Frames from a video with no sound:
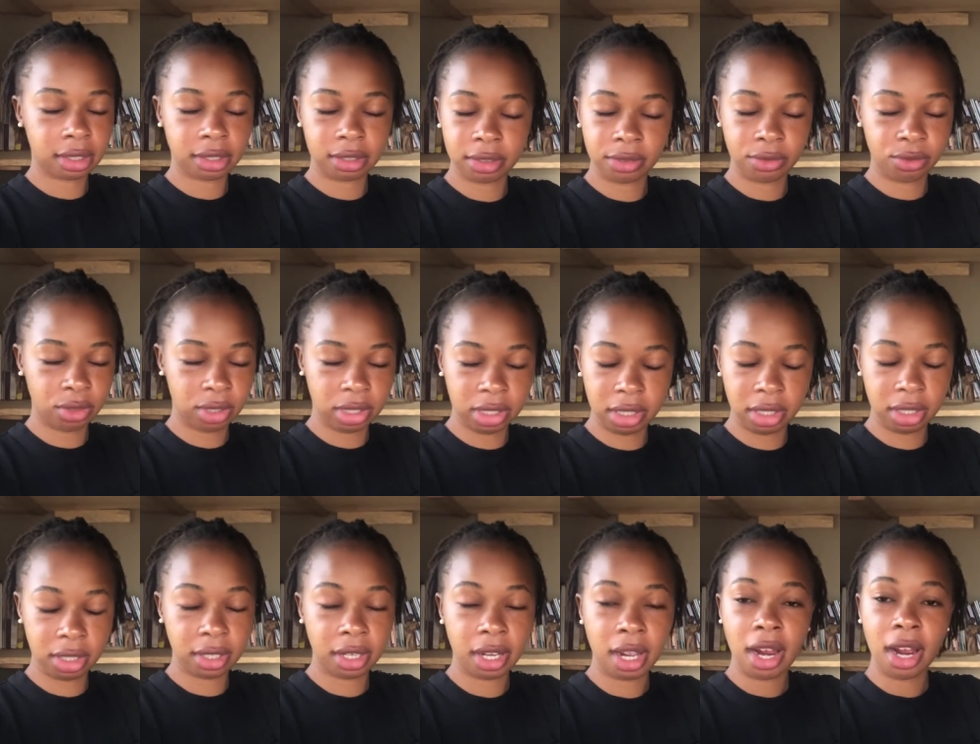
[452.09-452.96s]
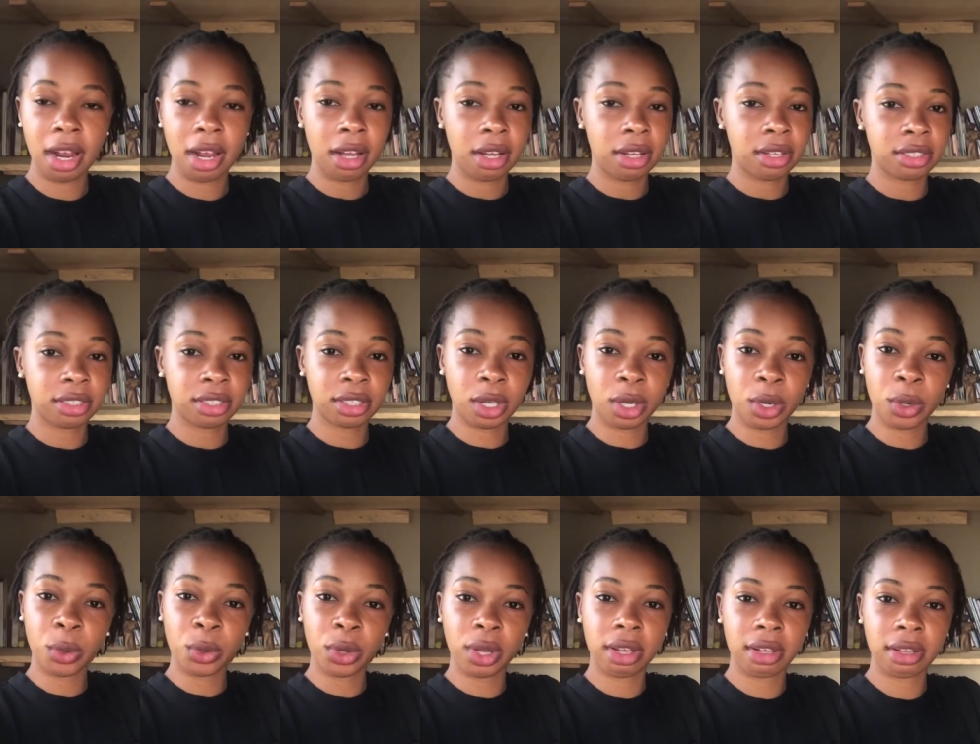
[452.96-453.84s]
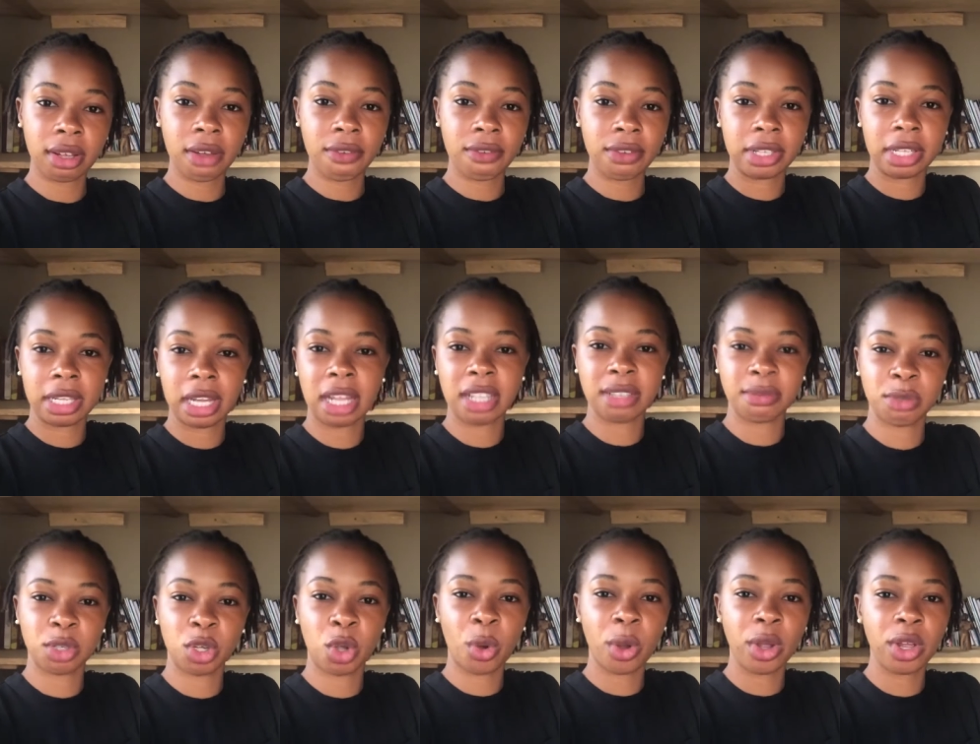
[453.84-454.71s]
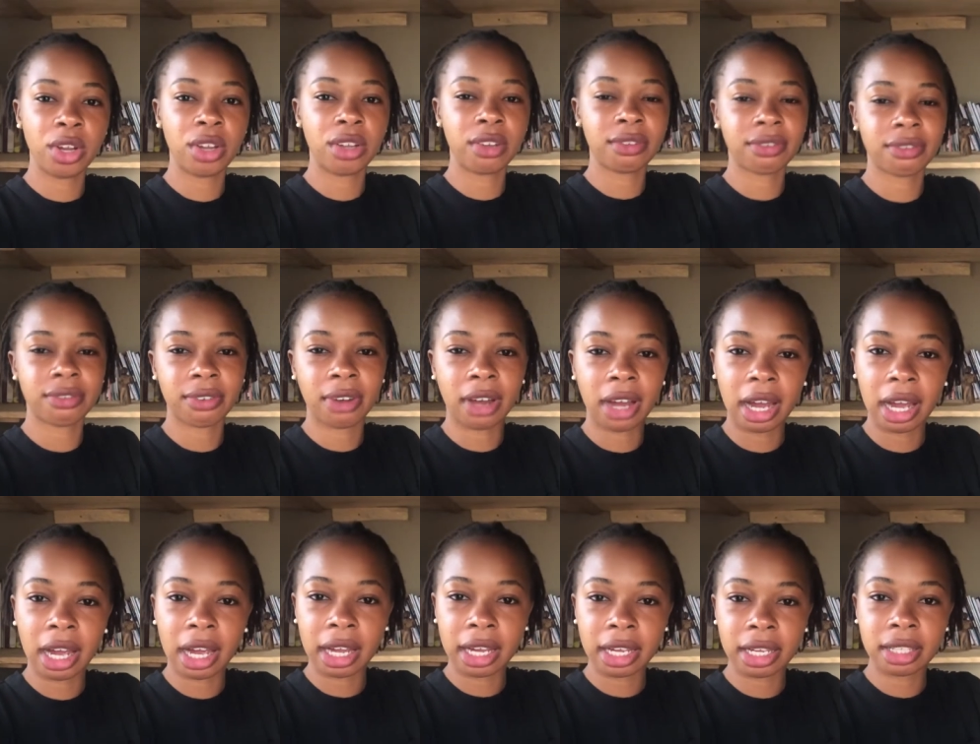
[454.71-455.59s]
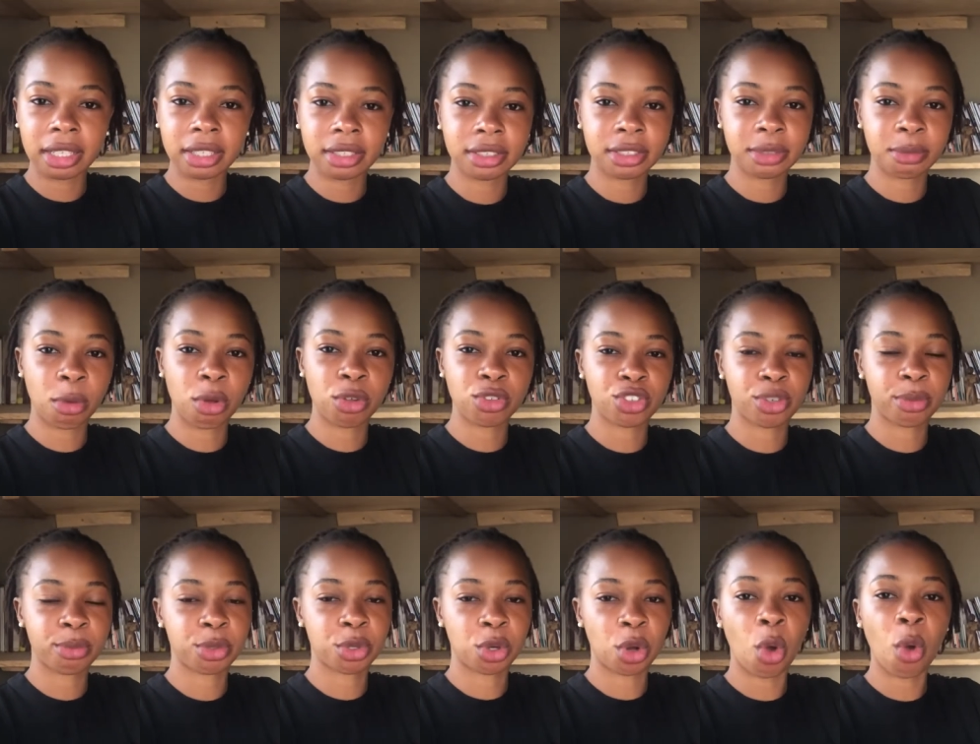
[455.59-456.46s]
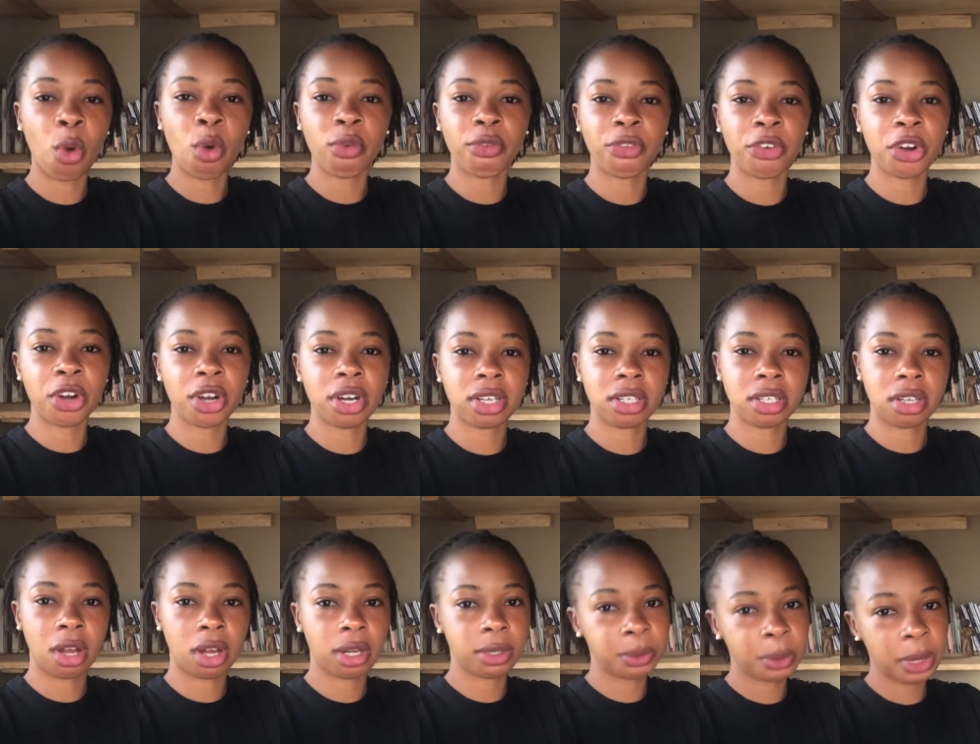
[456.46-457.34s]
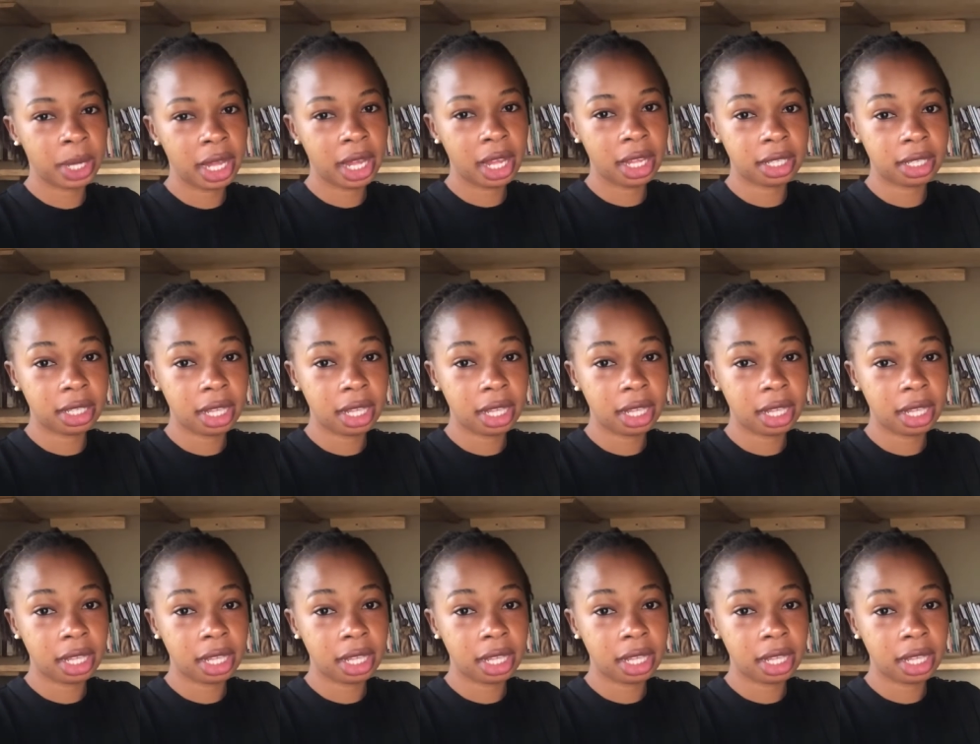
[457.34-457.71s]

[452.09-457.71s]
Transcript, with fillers: really so everything has been going on fine small chops are over and done with